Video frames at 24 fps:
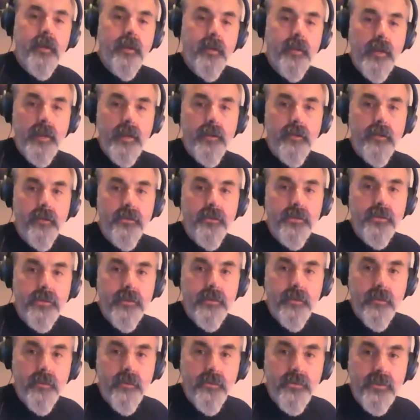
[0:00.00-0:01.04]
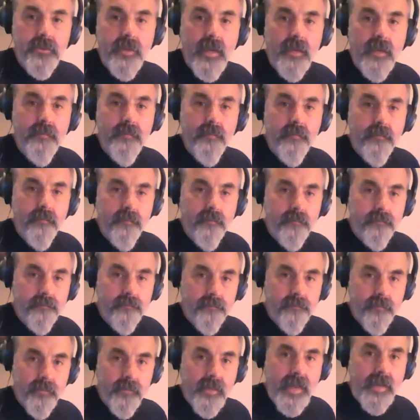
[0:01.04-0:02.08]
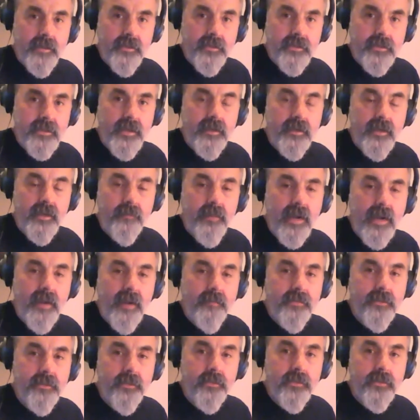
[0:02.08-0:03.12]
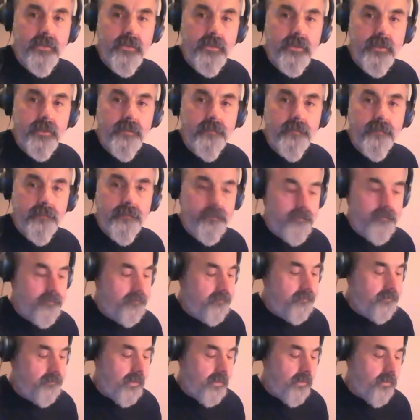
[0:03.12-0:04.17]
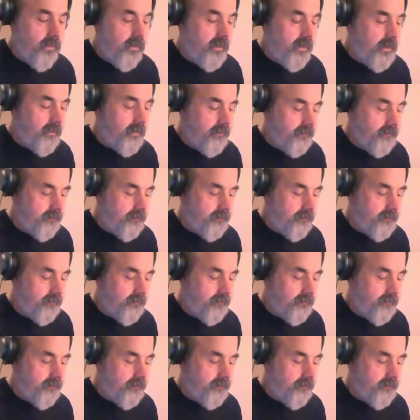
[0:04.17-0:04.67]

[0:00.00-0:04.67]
lot of those type Latin sounding pop tunes, or